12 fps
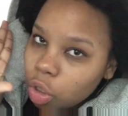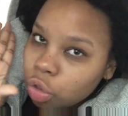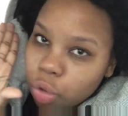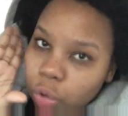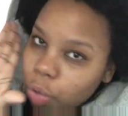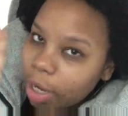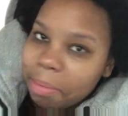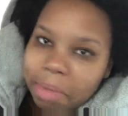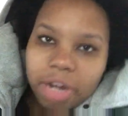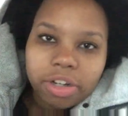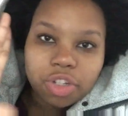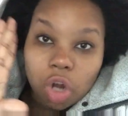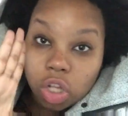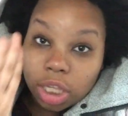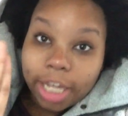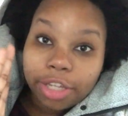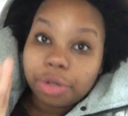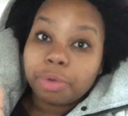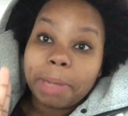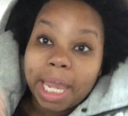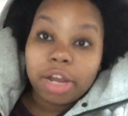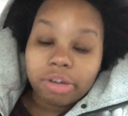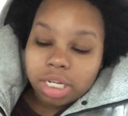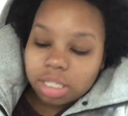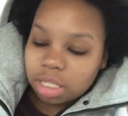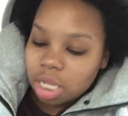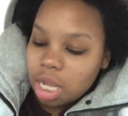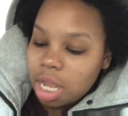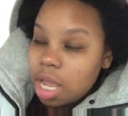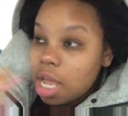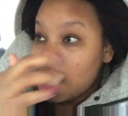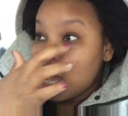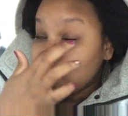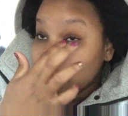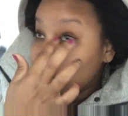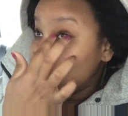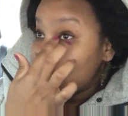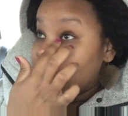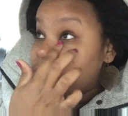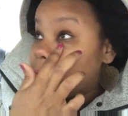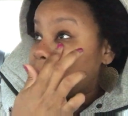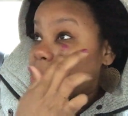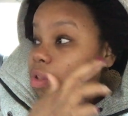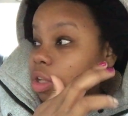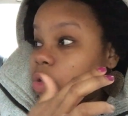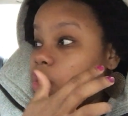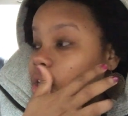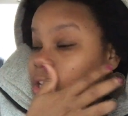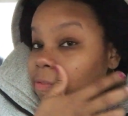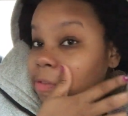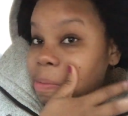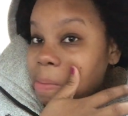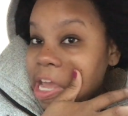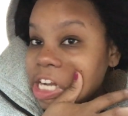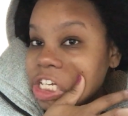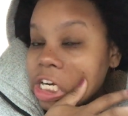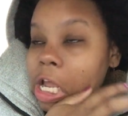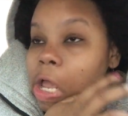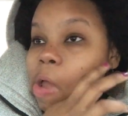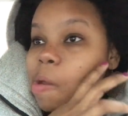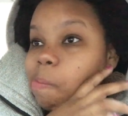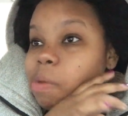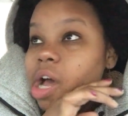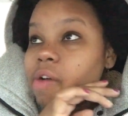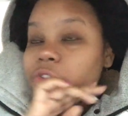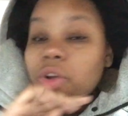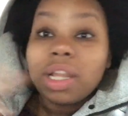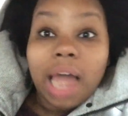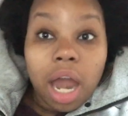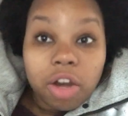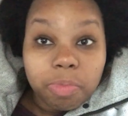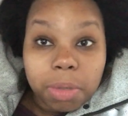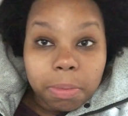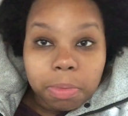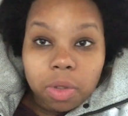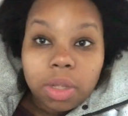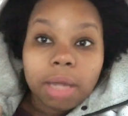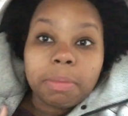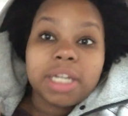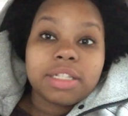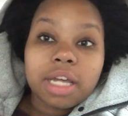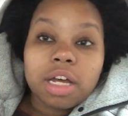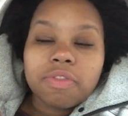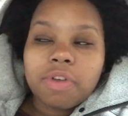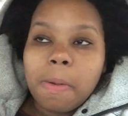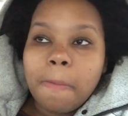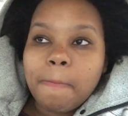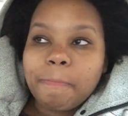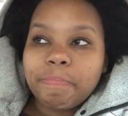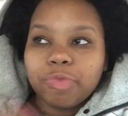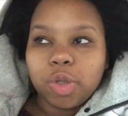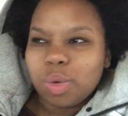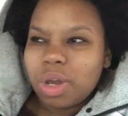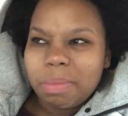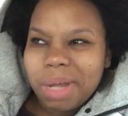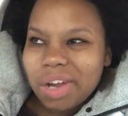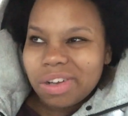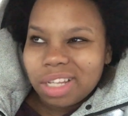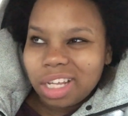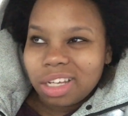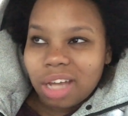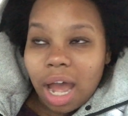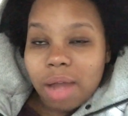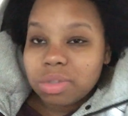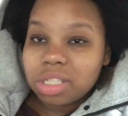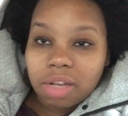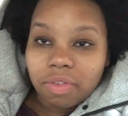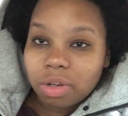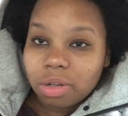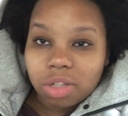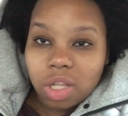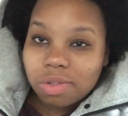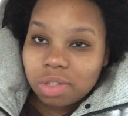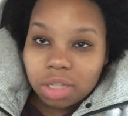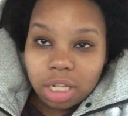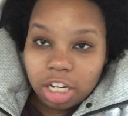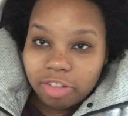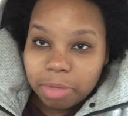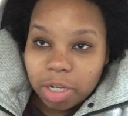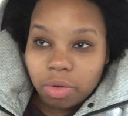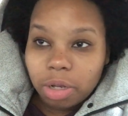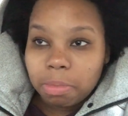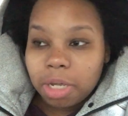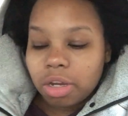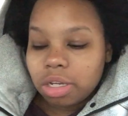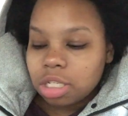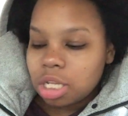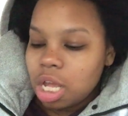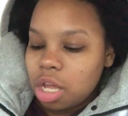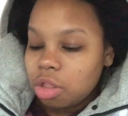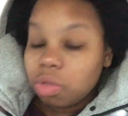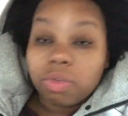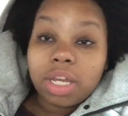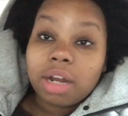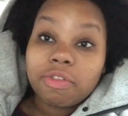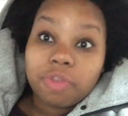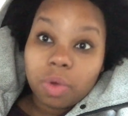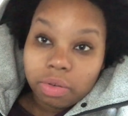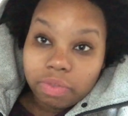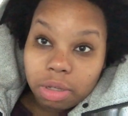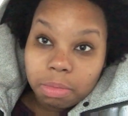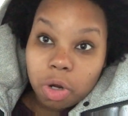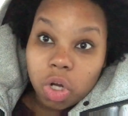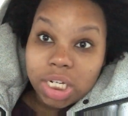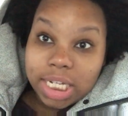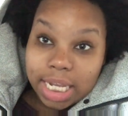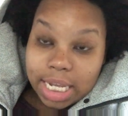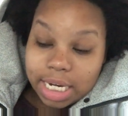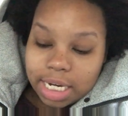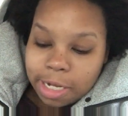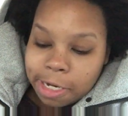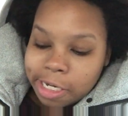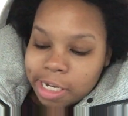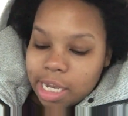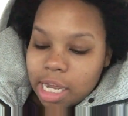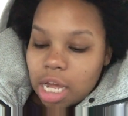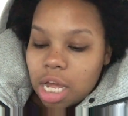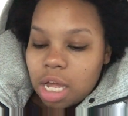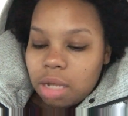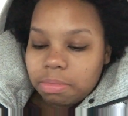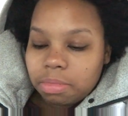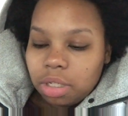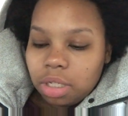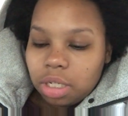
your grandparents are like your parents and you love them more than you can even imagine. But for a lot of people, like myself, your grandparent, like, I was never close to any of my grandparents. 3 out of 4 of them are dead. And